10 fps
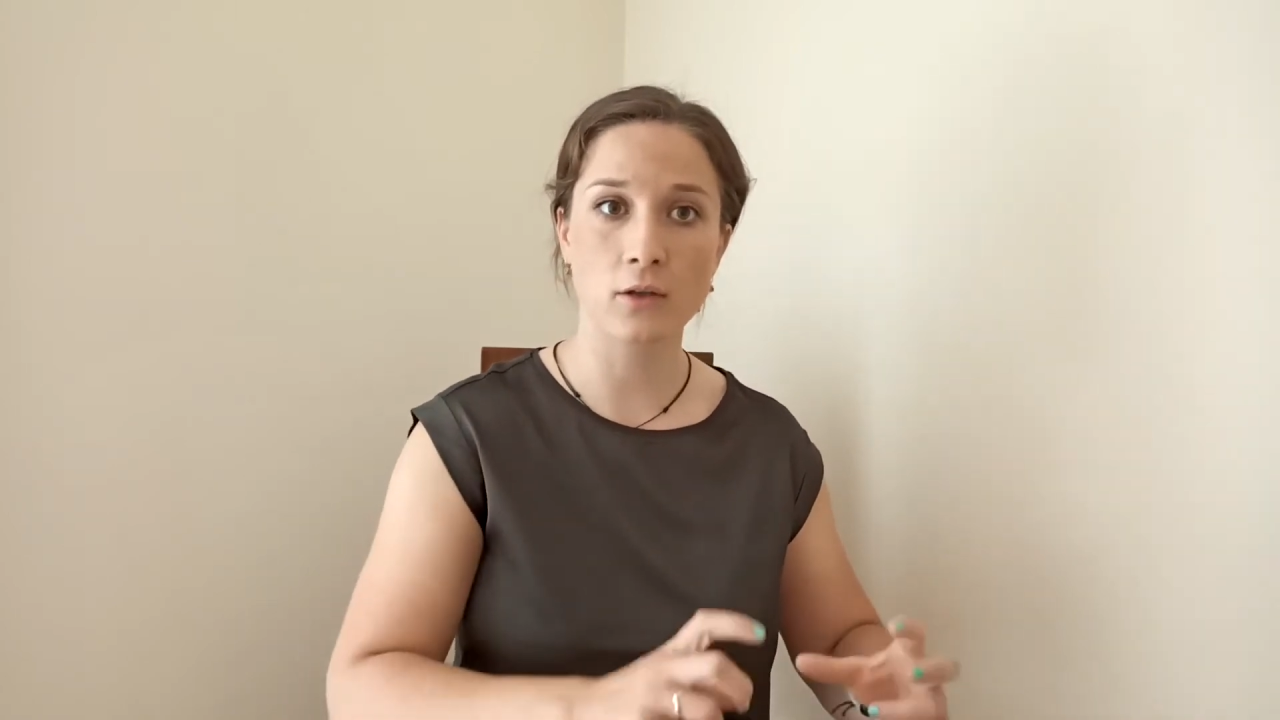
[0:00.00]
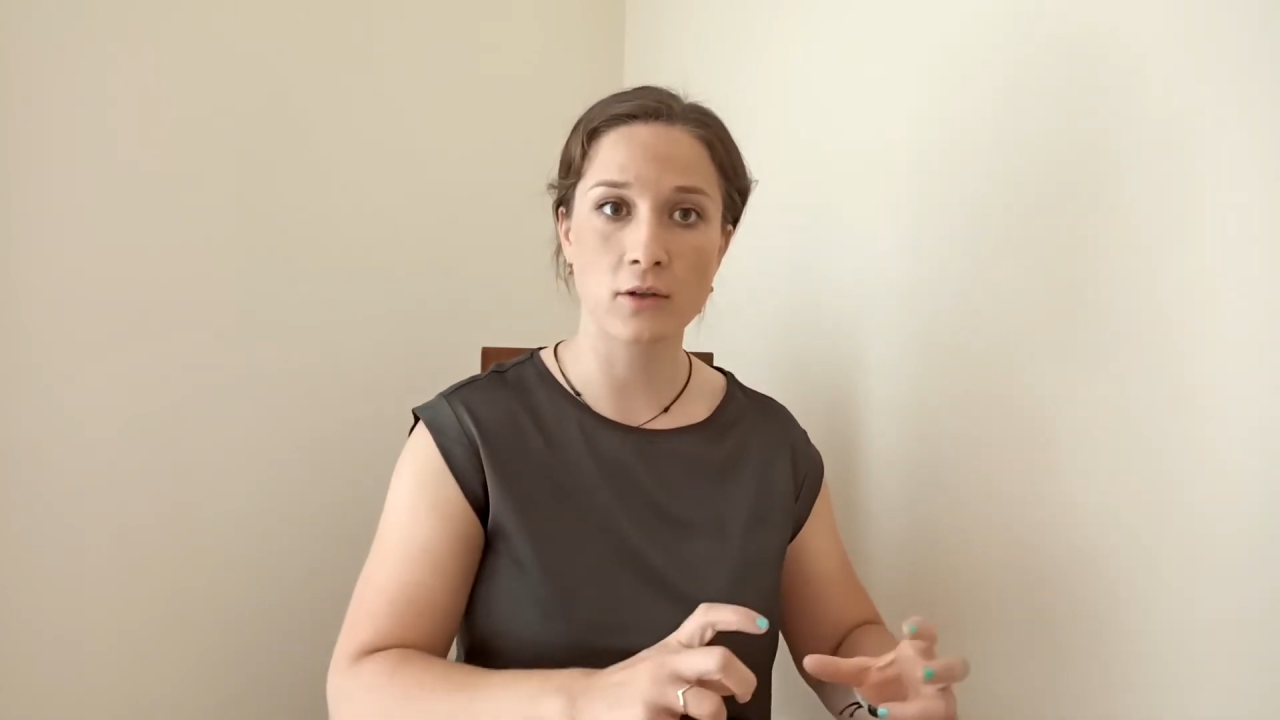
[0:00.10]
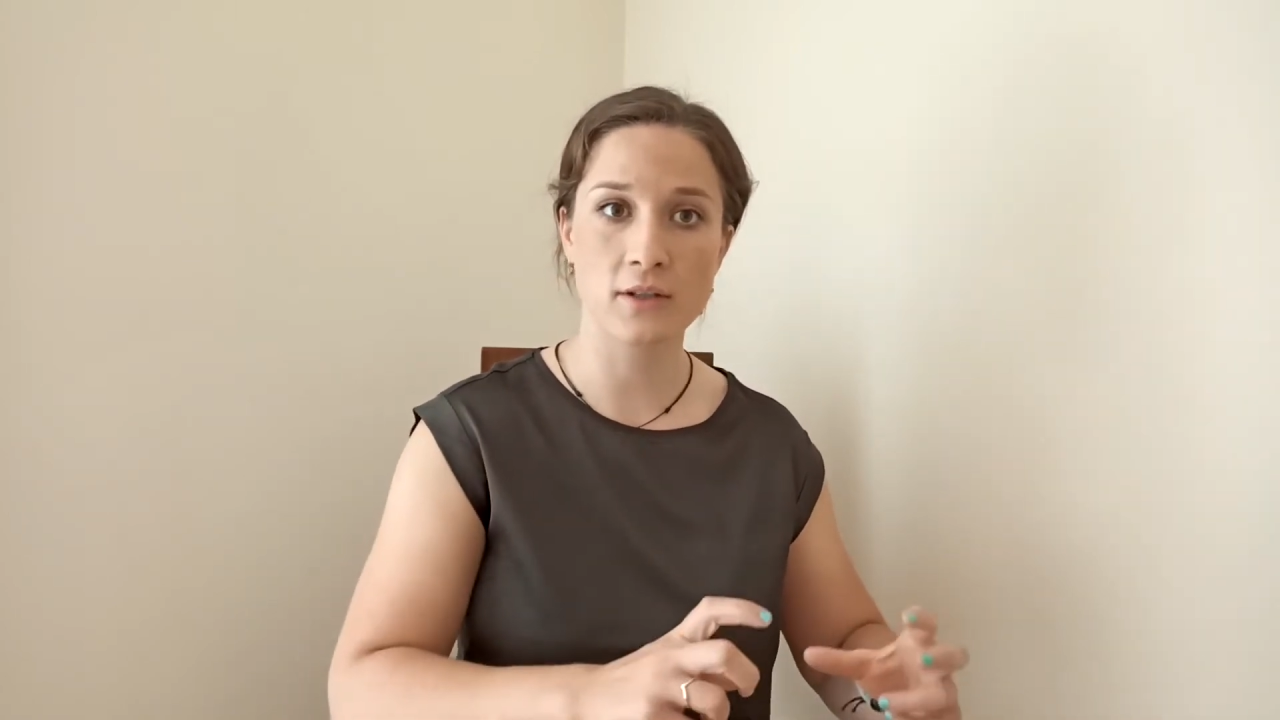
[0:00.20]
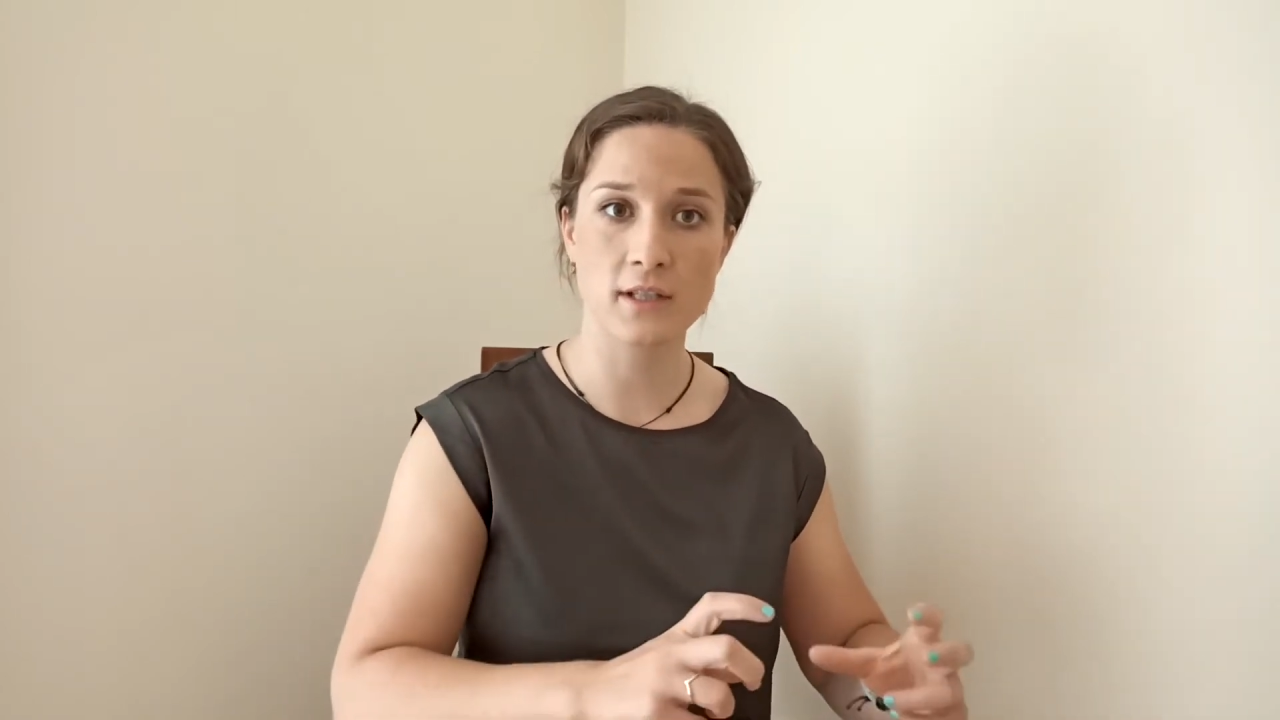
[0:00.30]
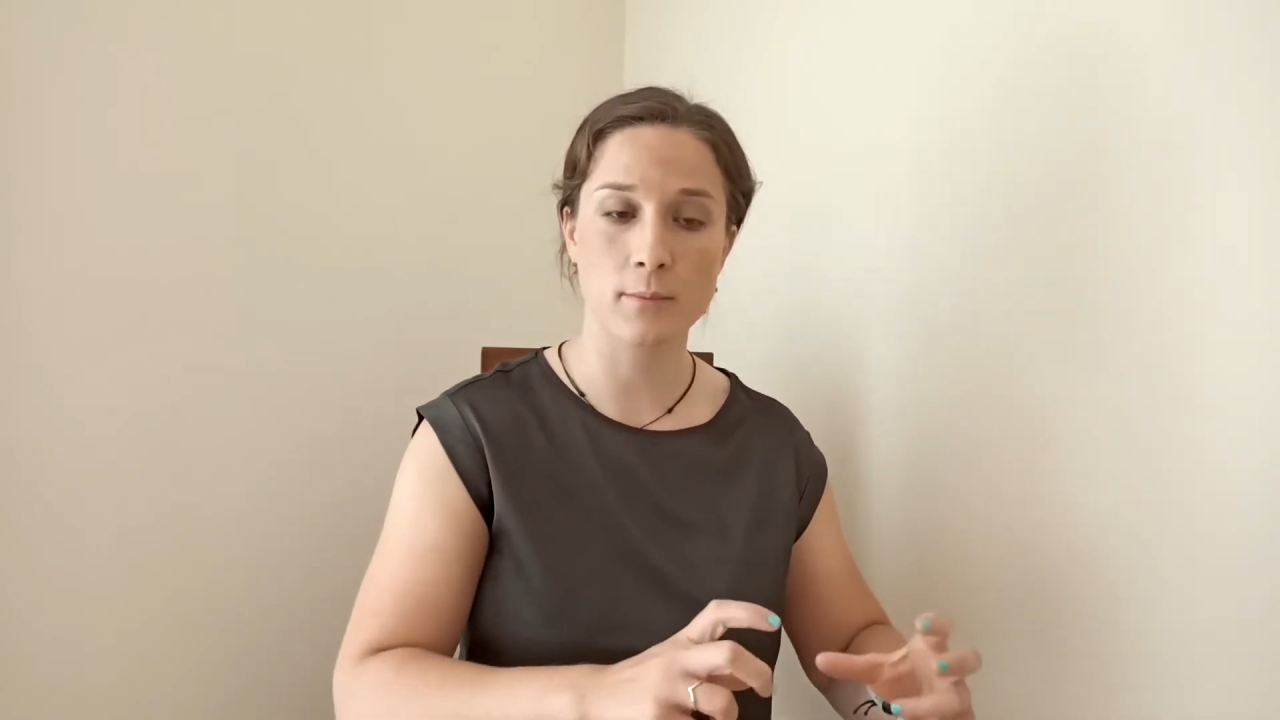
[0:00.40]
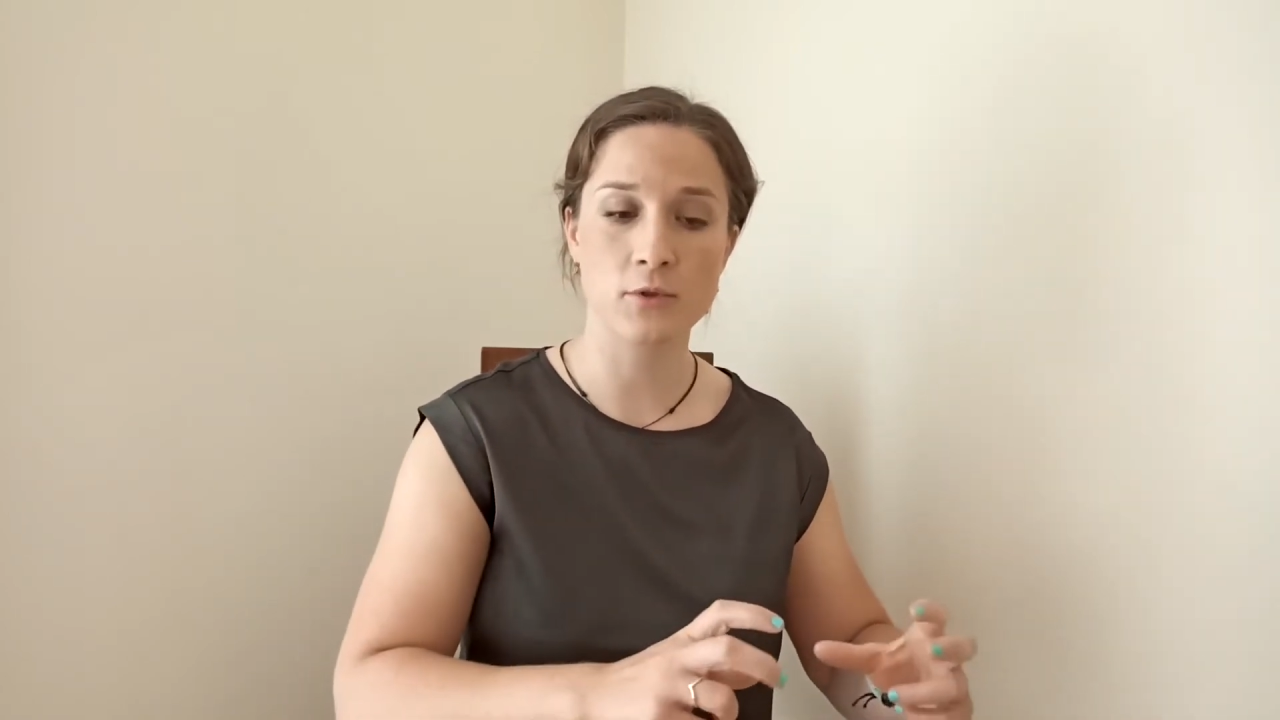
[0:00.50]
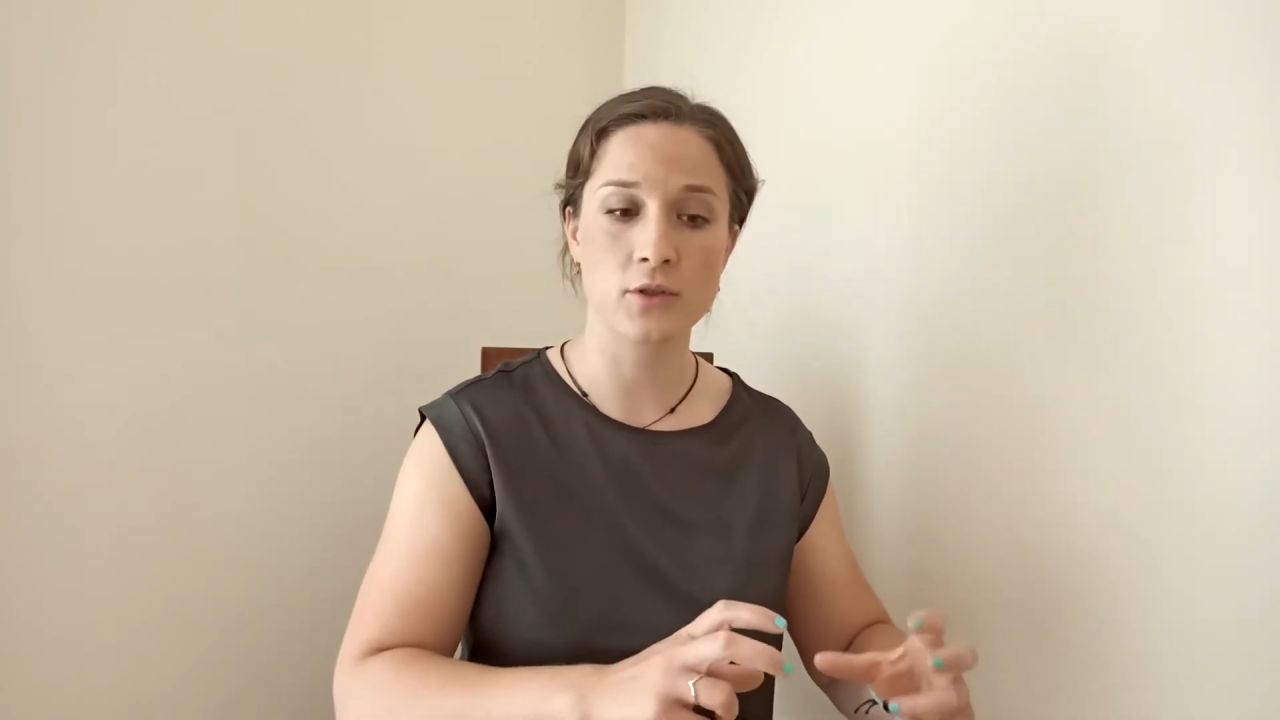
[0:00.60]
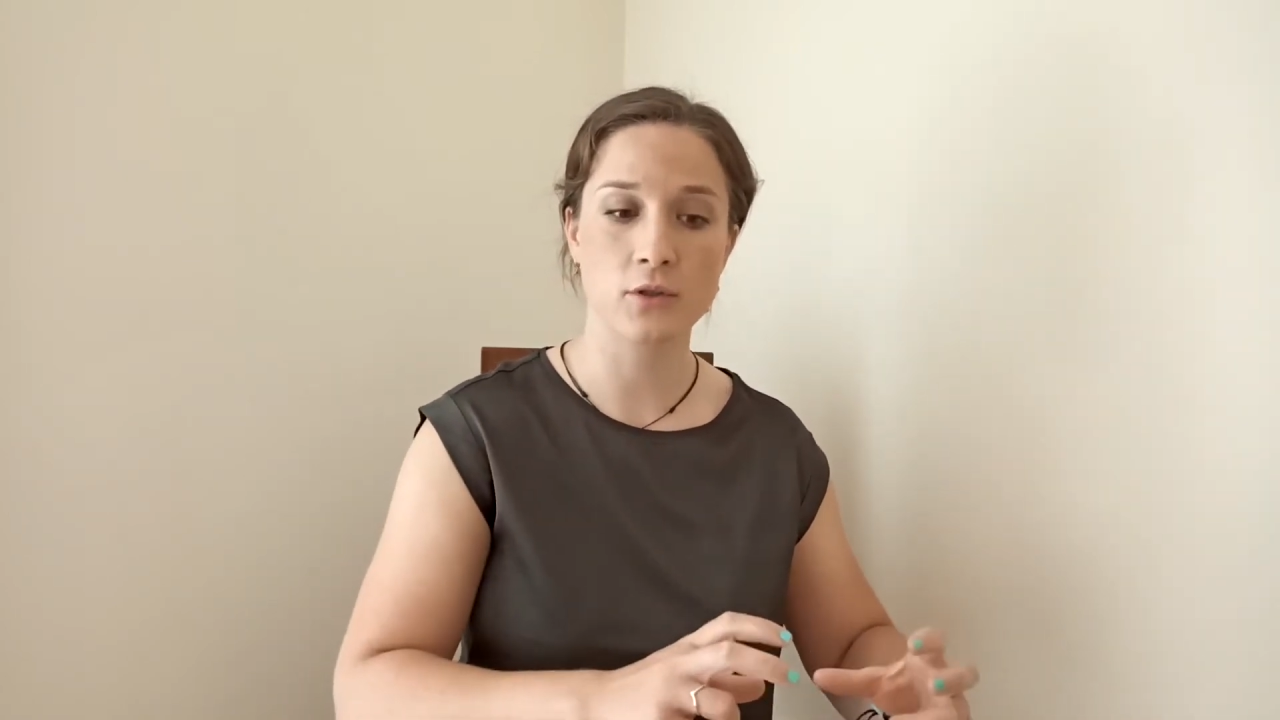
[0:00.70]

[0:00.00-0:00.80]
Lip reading: concept